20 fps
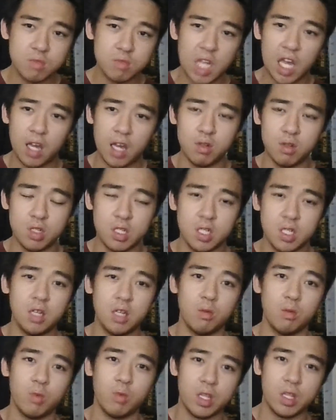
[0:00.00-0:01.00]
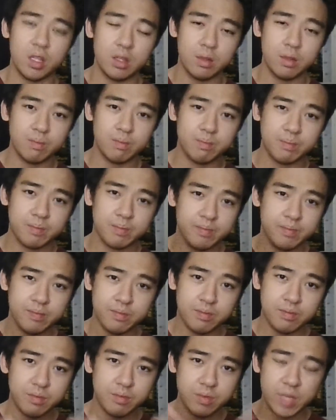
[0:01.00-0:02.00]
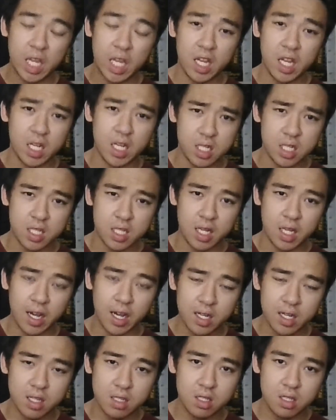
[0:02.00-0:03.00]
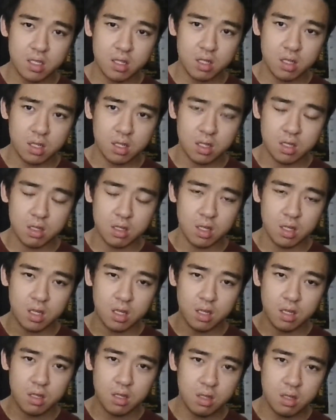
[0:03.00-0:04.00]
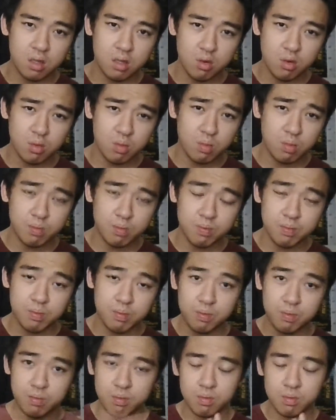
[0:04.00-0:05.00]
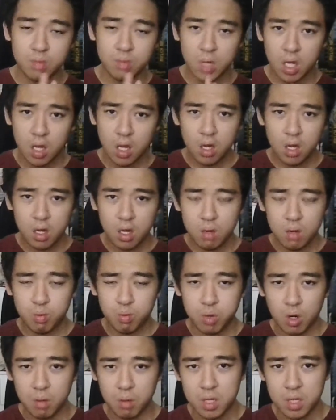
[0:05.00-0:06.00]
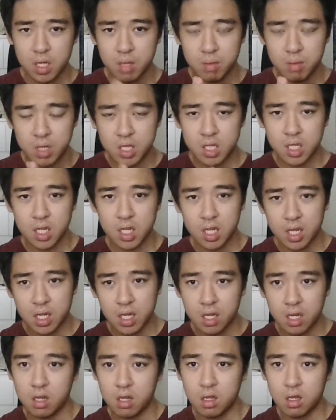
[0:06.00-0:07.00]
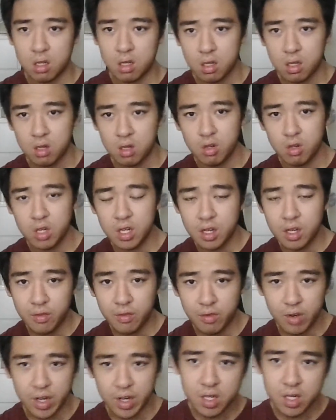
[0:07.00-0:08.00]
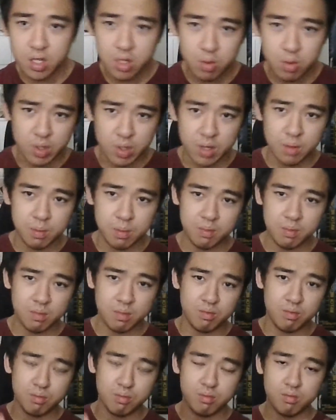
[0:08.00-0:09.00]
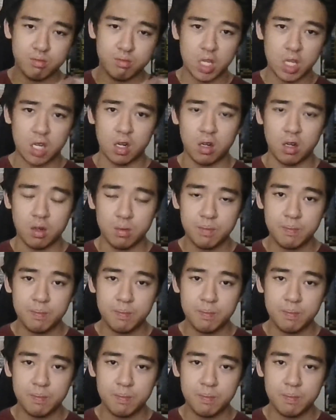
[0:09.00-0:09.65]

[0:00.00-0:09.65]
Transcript: I would say with 10 stacks, you'd probably be sitting at a good enough range with, you know,